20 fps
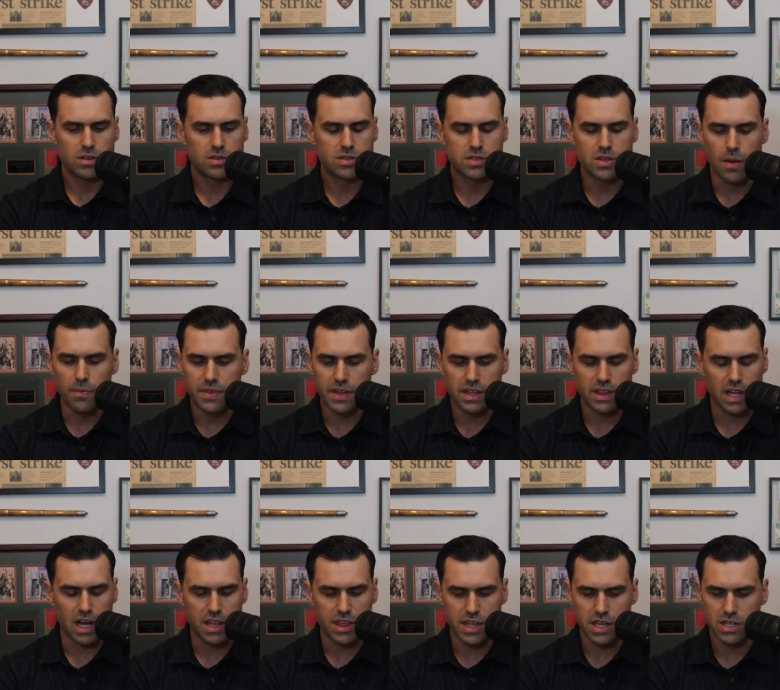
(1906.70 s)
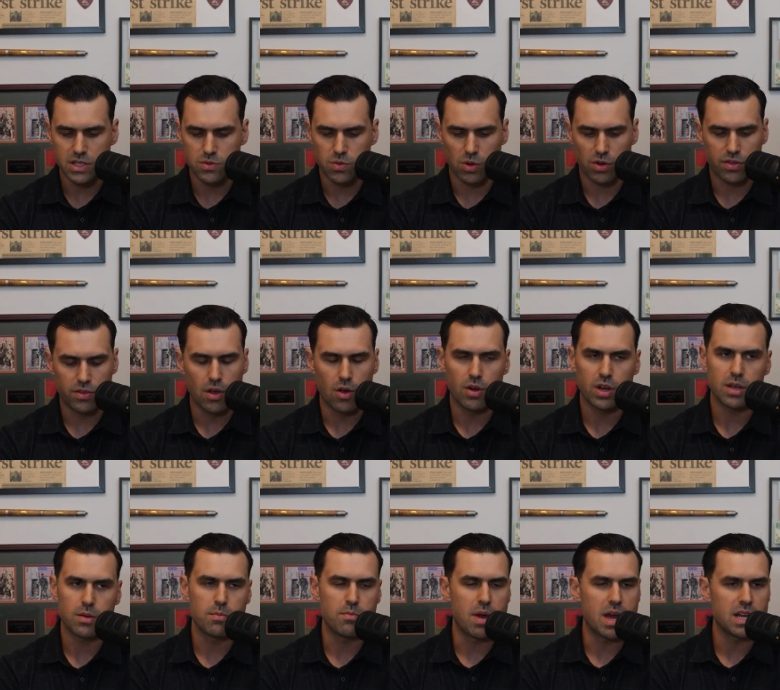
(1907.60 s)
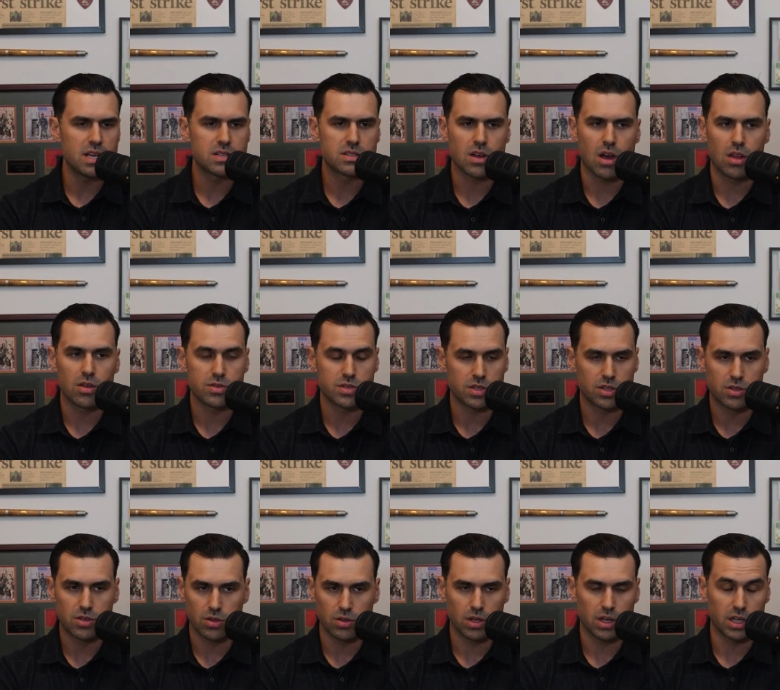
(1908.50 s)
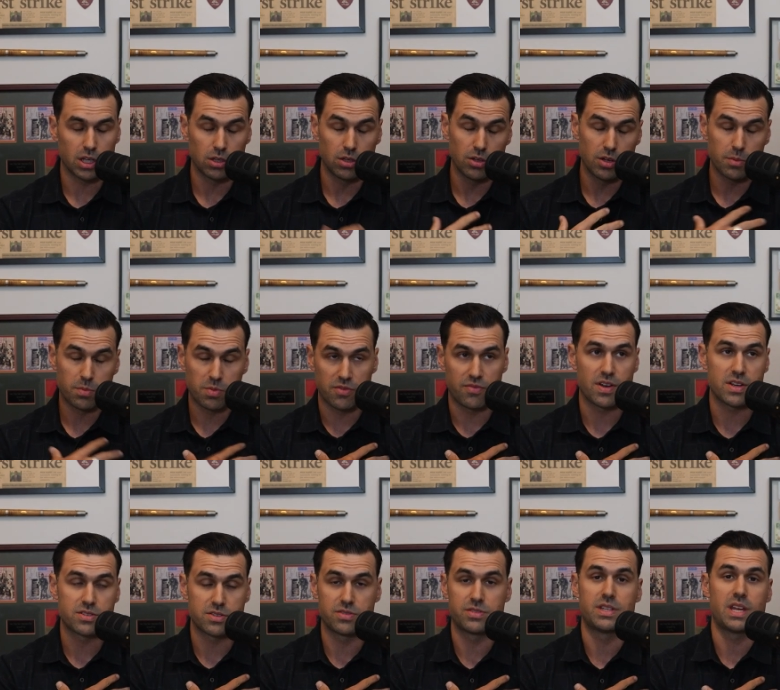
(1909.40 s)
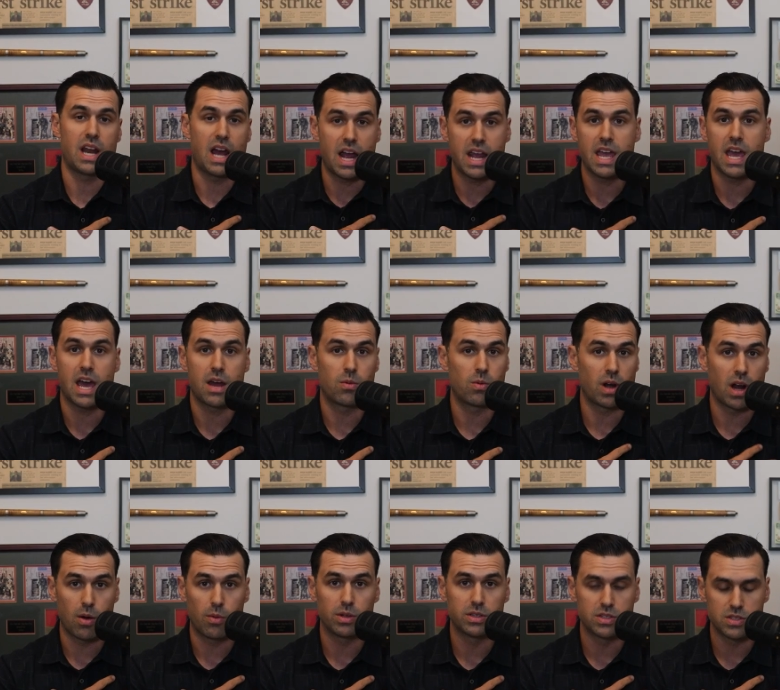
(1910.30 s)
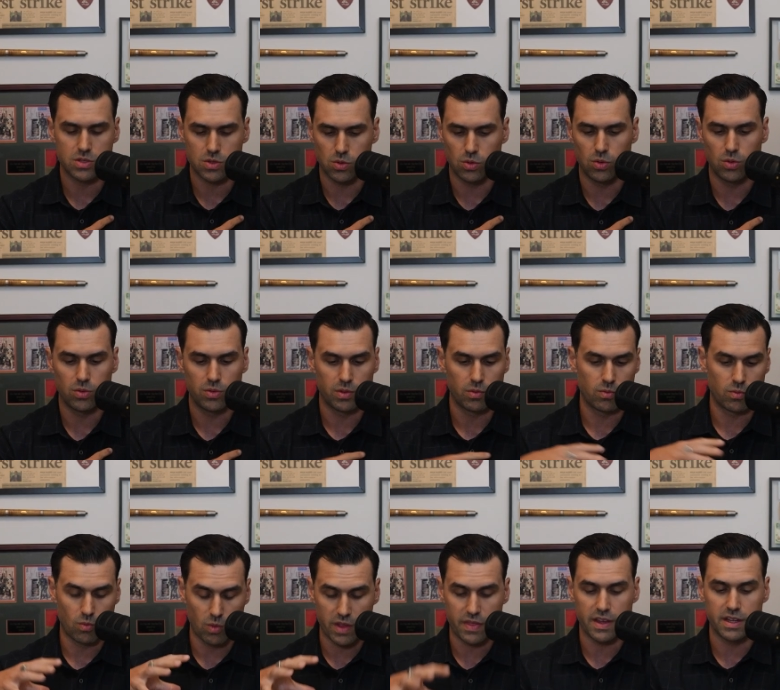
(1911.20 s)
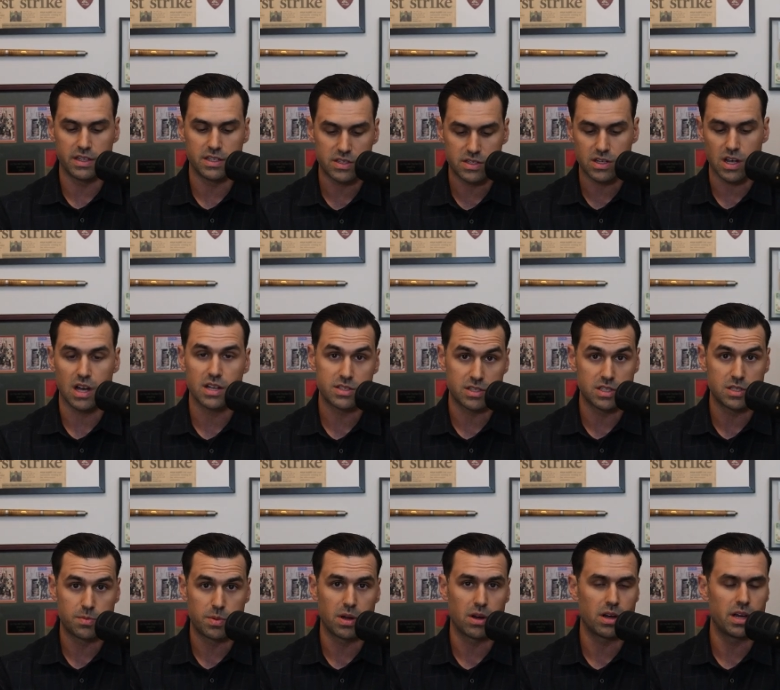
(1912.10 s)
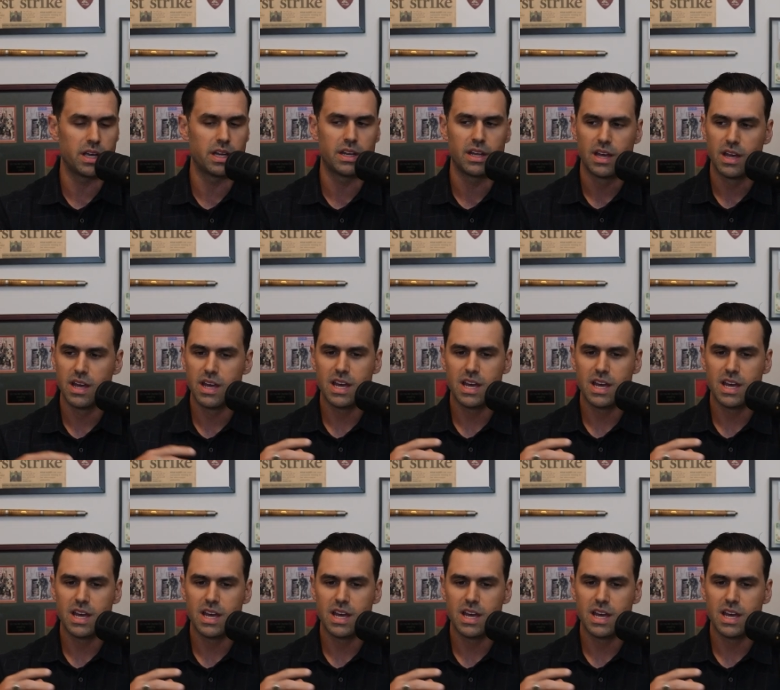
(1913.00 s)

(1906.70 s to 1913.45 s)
Something that I think is worth noting, many scholars, including professors that I had when I went to school, when they discuss this period,